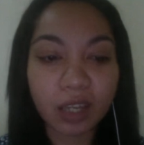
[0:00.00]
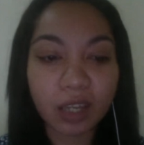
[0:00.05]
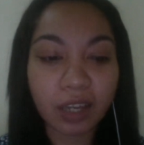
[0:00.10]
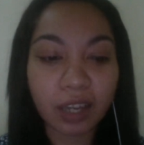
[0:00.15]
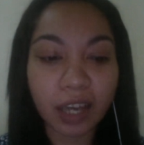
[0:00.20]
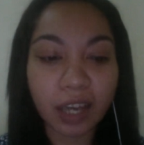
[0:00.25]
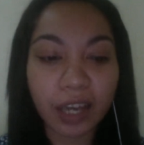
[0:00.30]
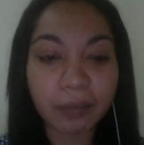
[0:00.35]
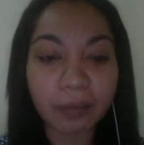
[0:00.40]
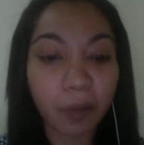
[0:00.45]

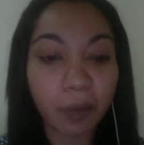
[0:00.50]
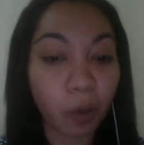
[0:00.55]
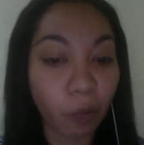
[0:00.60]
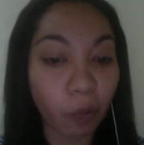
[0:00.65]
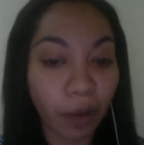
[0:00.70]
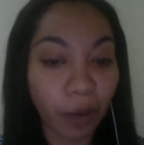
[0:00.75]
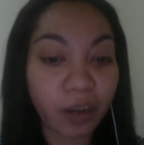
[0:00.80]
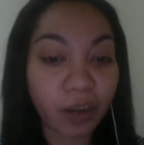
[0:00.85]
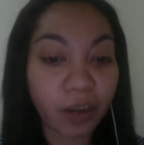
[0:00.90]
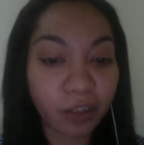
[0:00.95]
I am
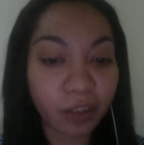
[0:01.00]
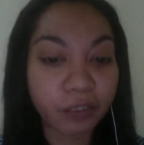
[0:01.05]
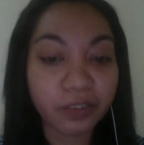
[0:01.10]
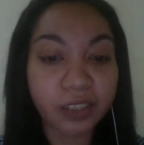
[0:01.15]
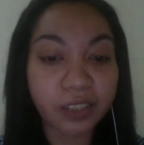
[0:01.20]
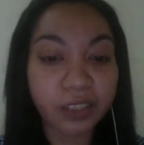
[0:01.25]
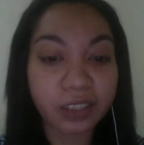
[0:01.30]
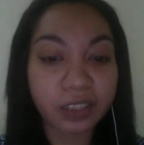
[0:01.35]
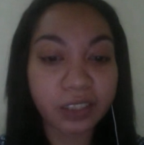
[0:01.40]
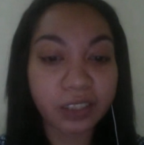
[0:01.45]
aware
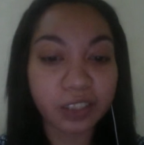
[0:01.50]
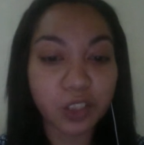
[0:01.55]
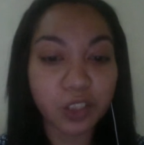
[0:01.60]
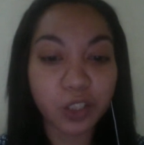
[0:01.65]
of the